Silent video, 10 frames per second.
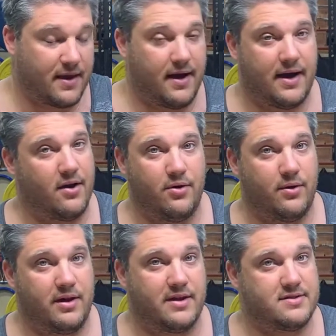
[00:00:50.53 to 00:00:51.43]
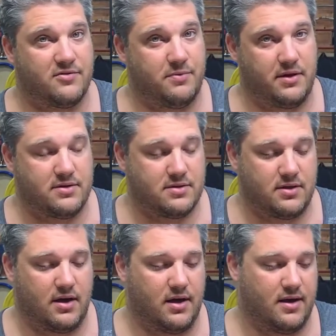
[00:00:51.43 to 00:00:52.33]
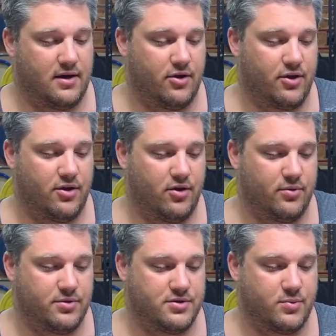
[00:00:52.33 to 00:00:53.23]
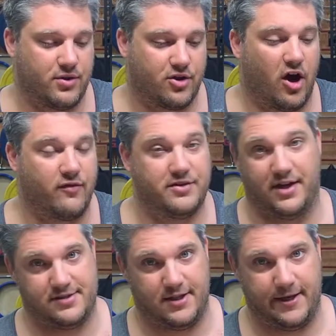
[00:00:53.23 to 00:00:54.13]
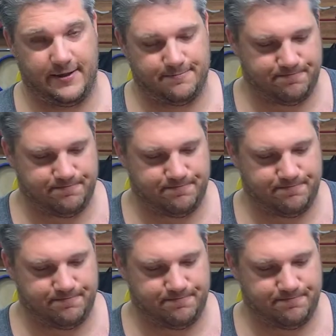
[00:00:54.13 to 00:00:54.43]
I don't know what any of that stuff means. All I know is what the coffee tasted like.